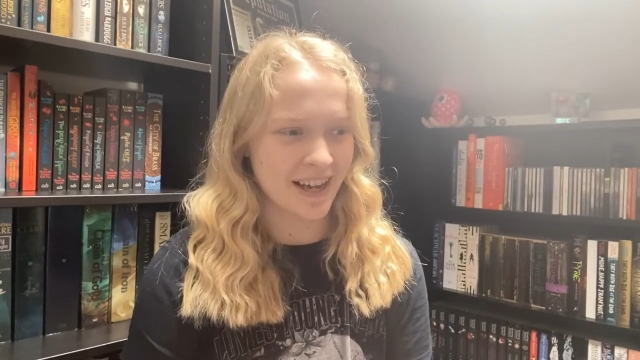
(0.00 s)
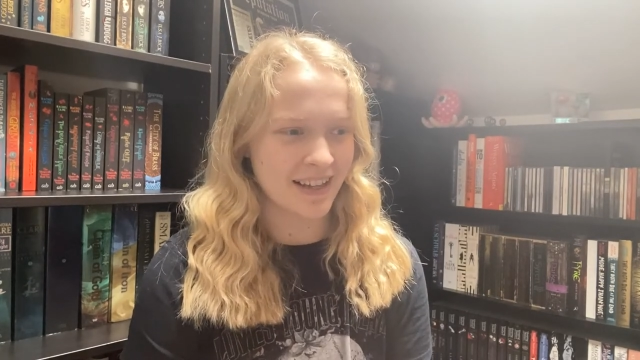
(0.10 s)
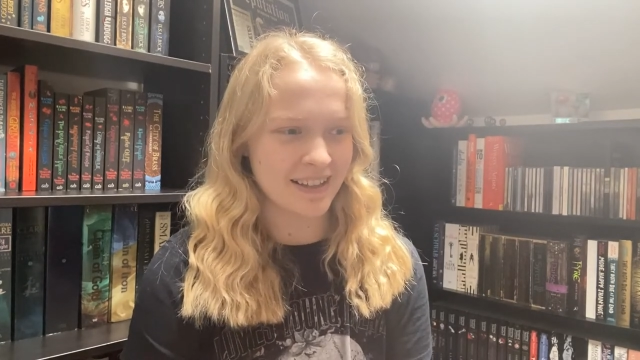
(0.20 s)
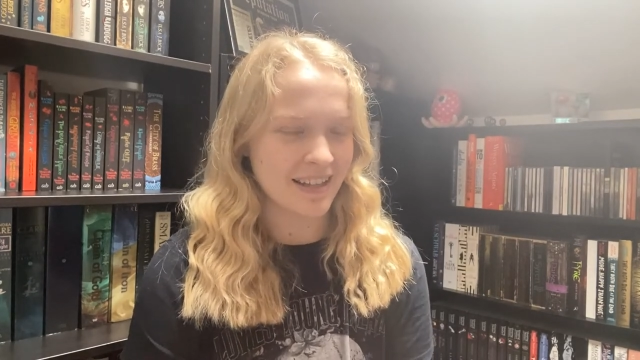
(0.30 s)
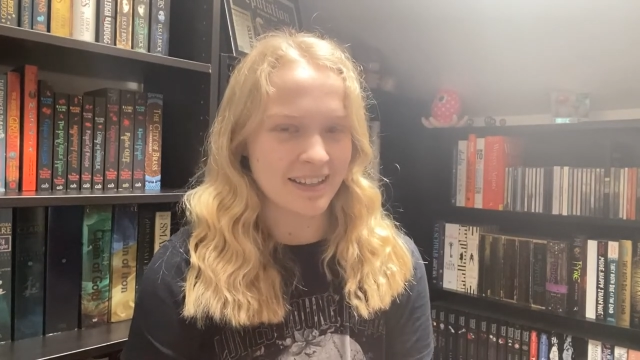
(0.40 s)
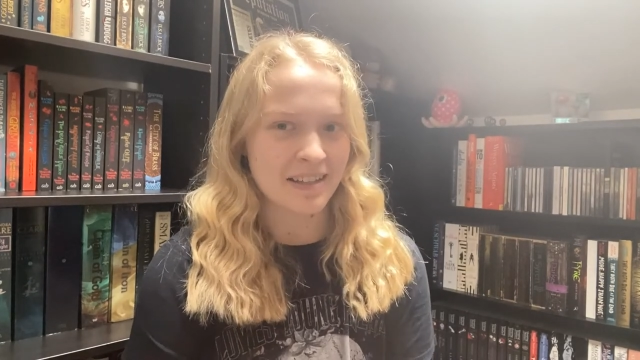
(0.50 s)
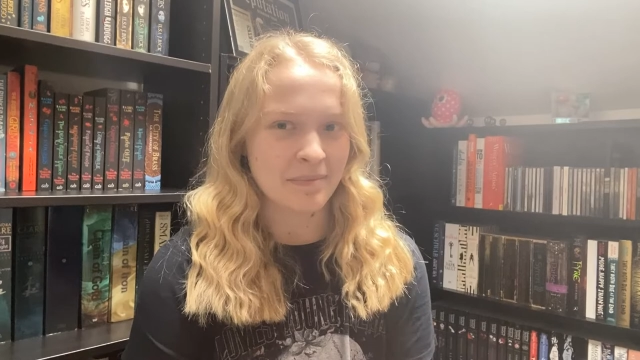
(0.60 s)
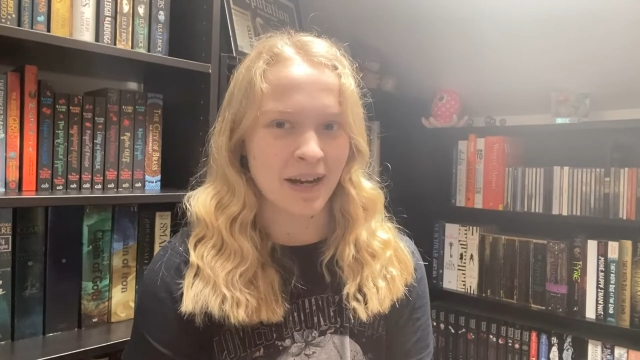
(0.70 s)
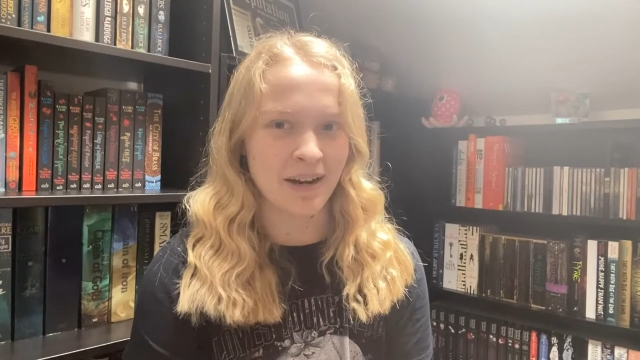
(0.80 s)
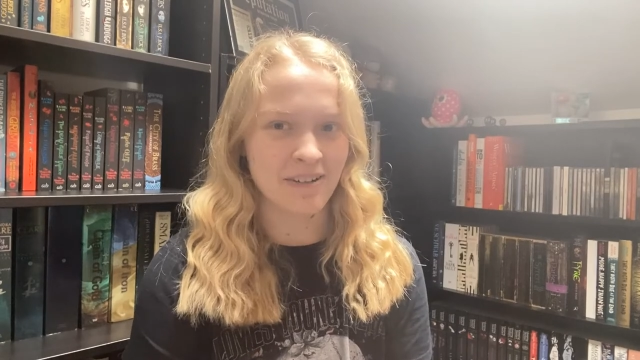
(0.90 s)
and then
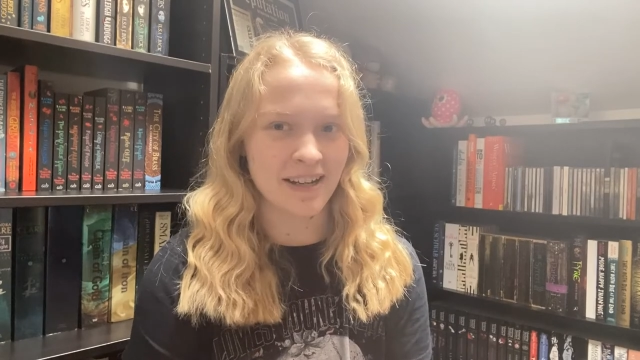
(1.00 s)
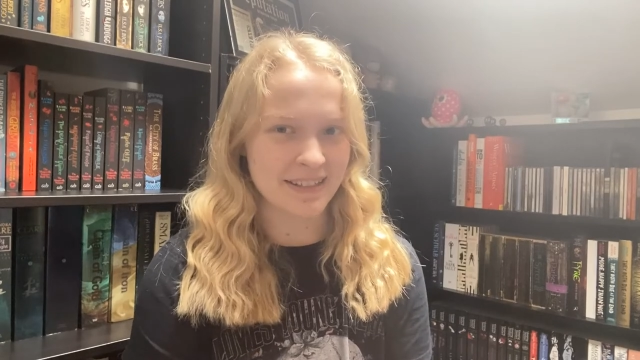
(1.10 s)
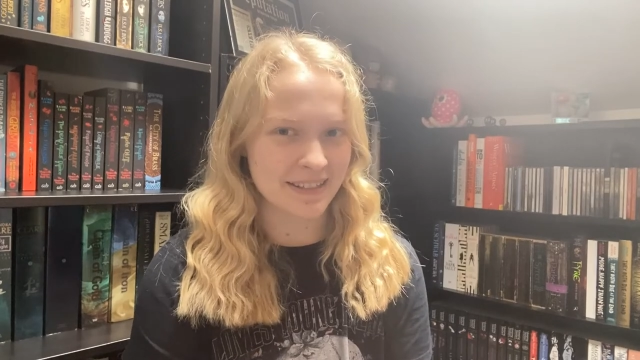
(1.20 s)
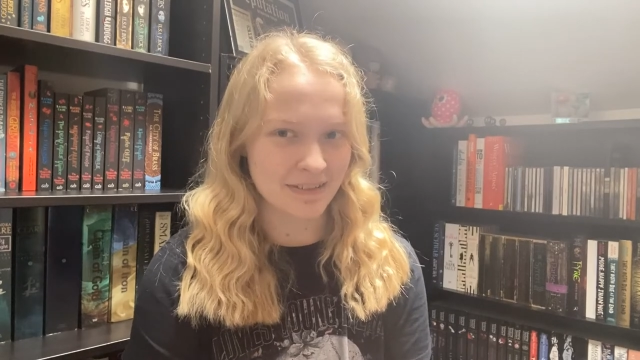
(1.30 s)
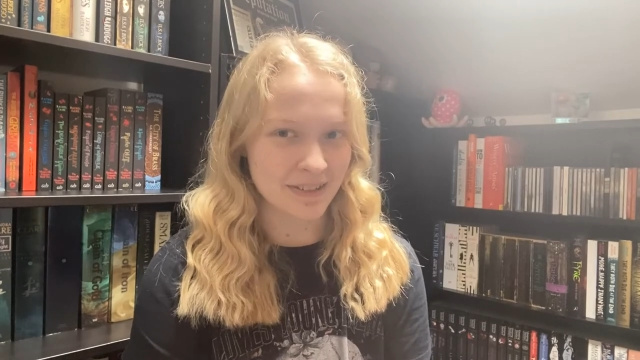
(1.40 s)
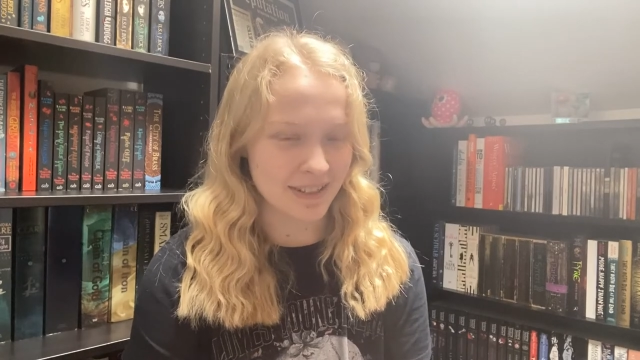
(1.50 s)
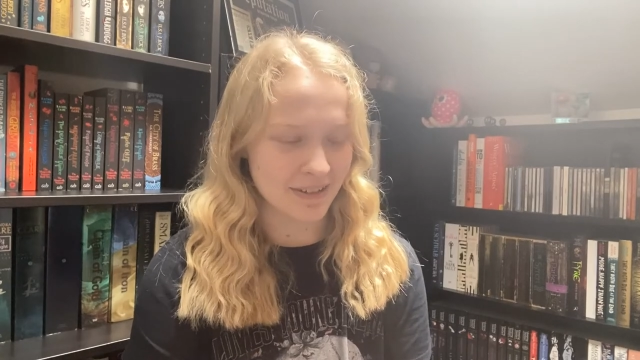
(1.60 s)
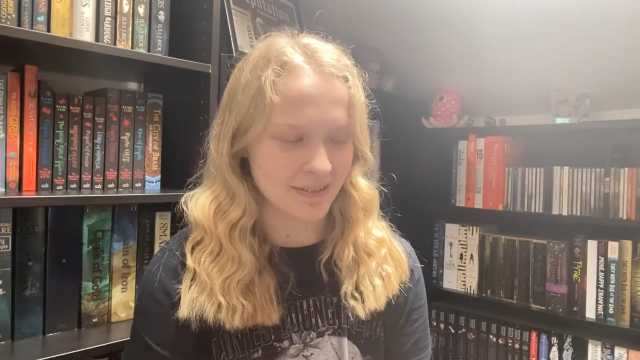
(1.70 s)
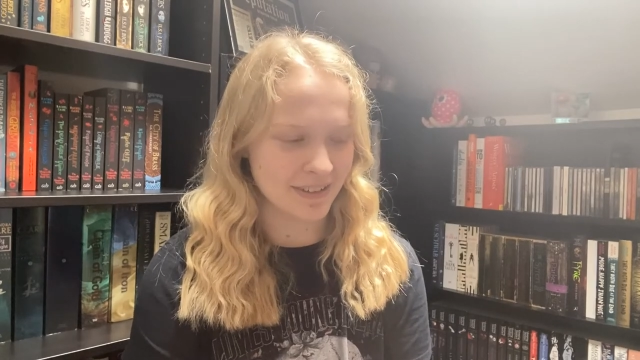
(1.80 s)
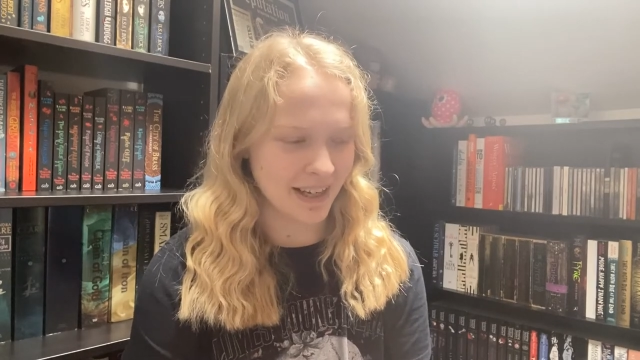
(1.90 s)
somehow I still
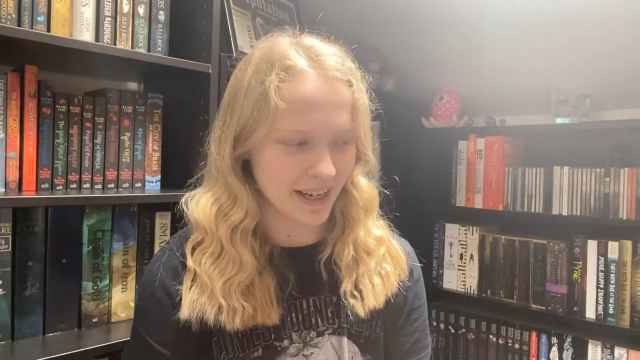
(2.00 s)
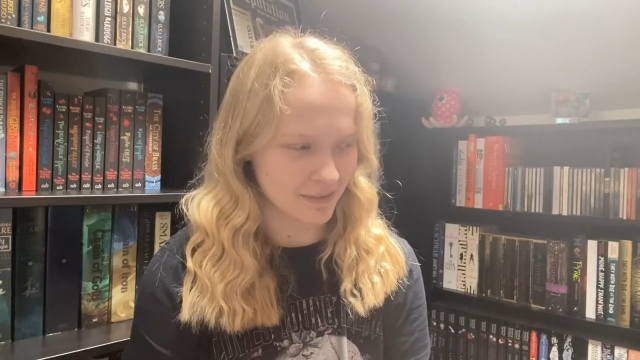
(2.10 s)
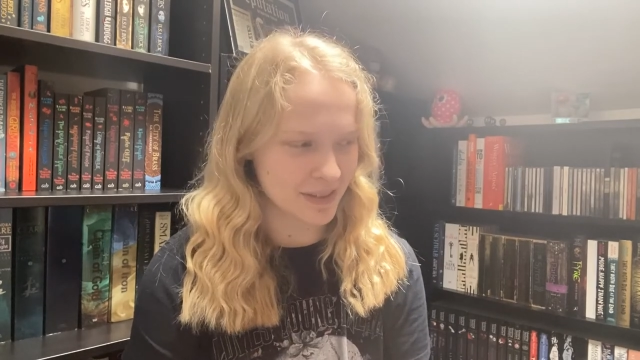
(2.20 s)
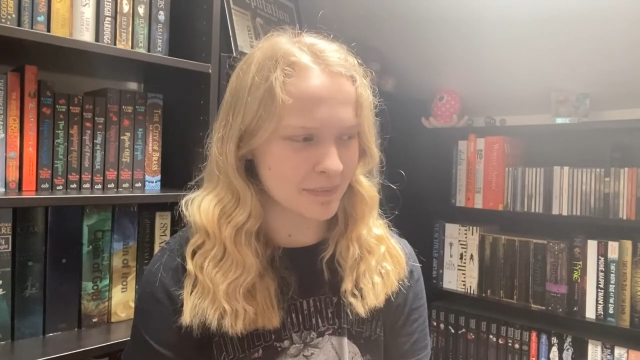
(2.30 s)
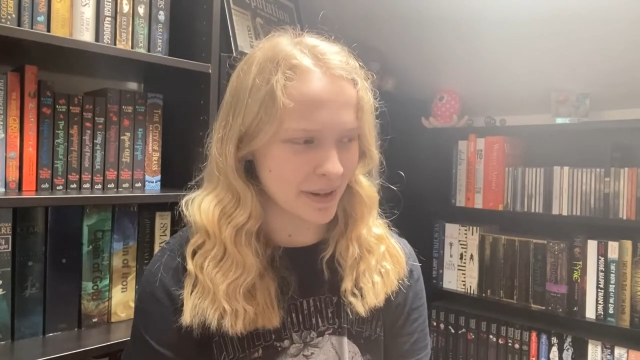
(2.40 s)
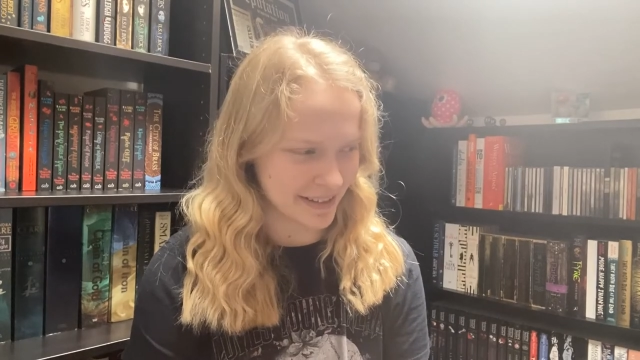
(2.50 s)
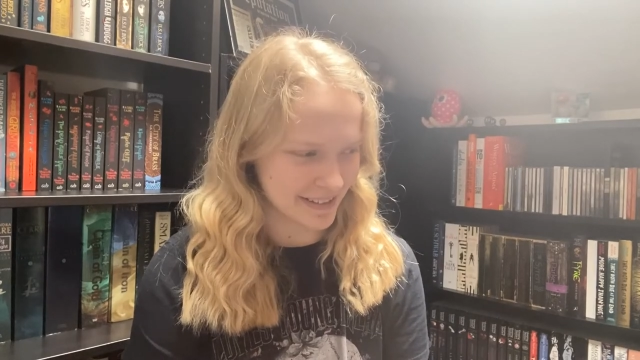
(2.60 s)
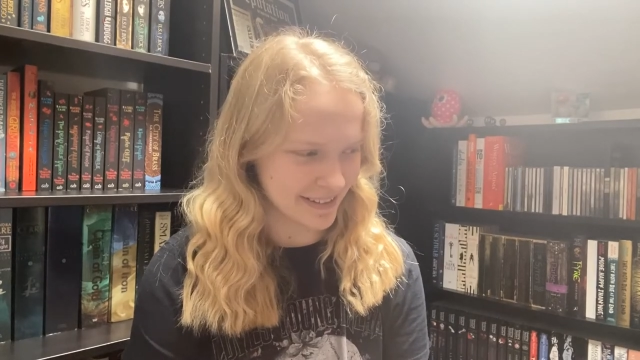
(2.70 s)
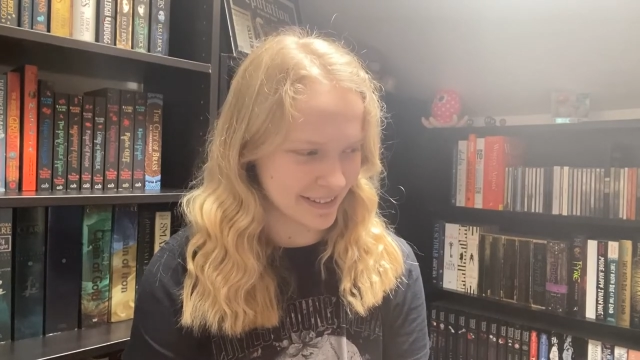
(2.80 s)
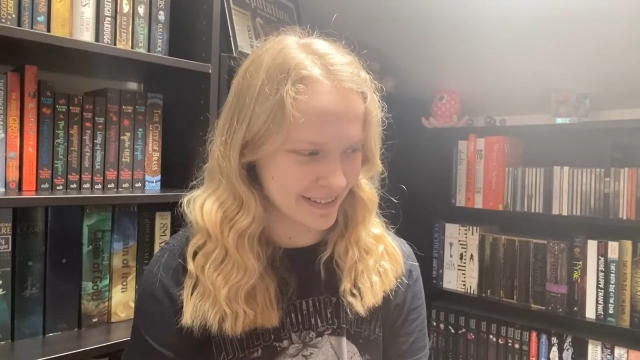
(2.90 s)
don't have space.